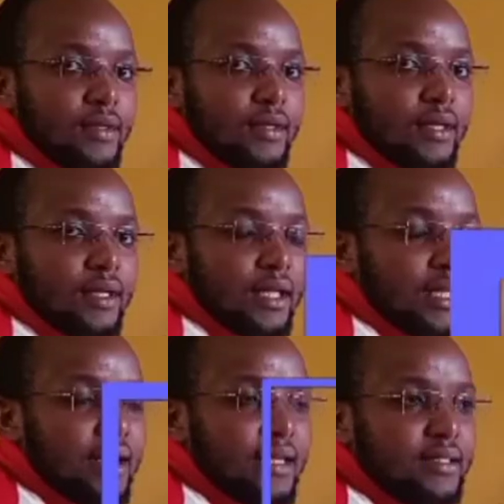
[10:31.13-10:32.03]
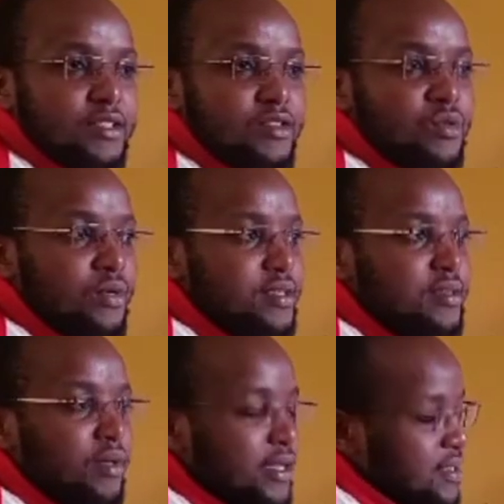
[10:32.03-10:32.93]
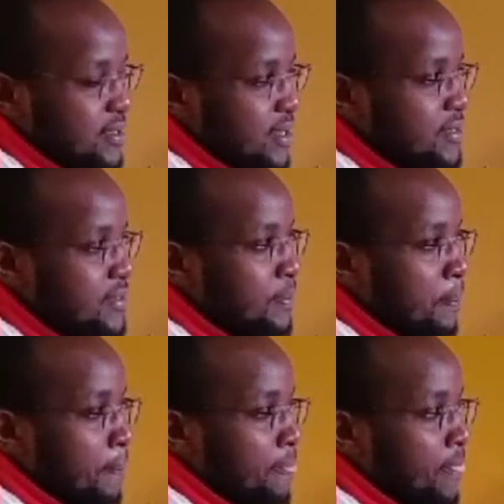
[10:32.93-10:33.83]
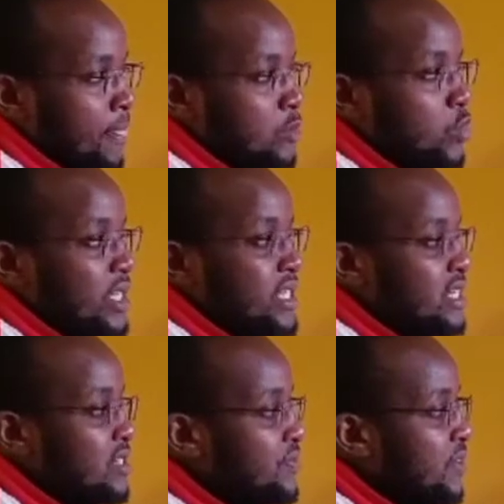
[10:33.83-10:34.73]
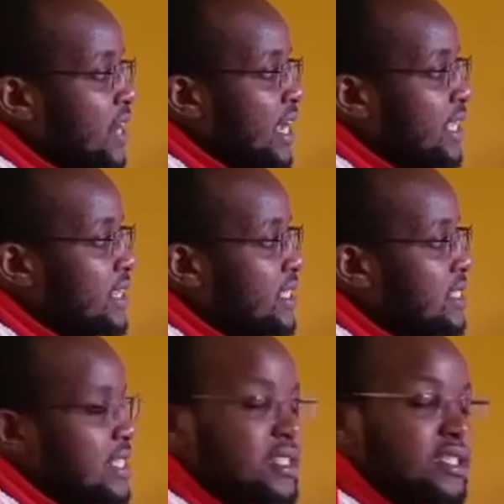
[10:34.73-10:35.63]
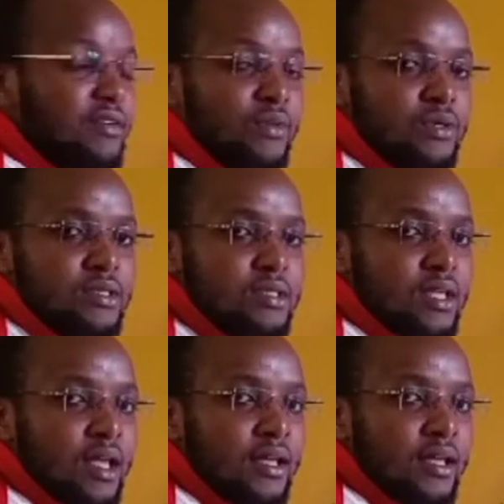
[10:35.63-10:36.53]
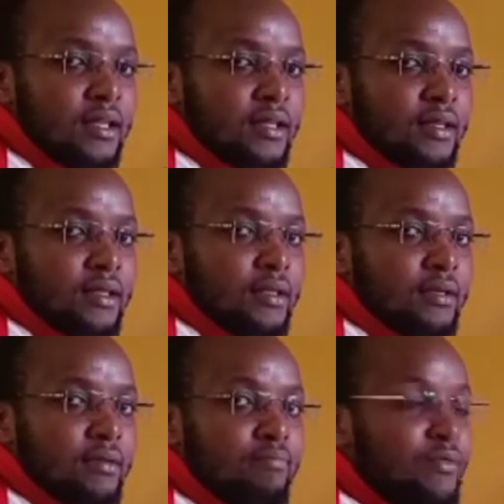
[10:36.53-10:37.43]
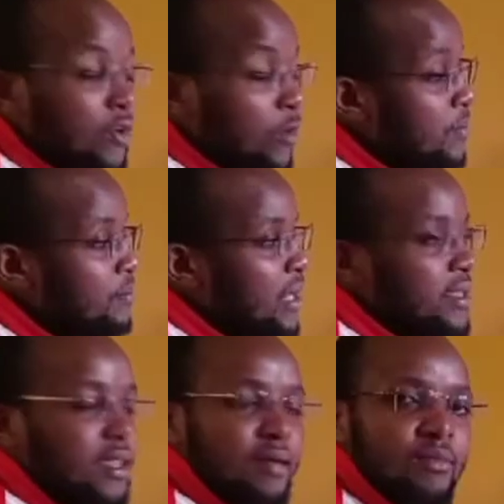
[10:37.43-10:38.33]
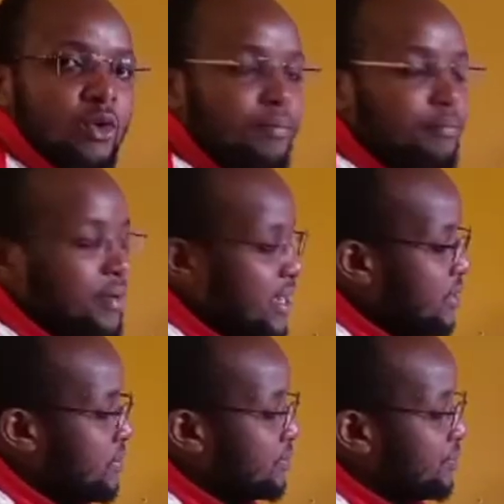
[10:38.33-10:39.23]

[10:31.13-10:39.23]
Let us do a simple exercise to identify these intervals before we play them on piano.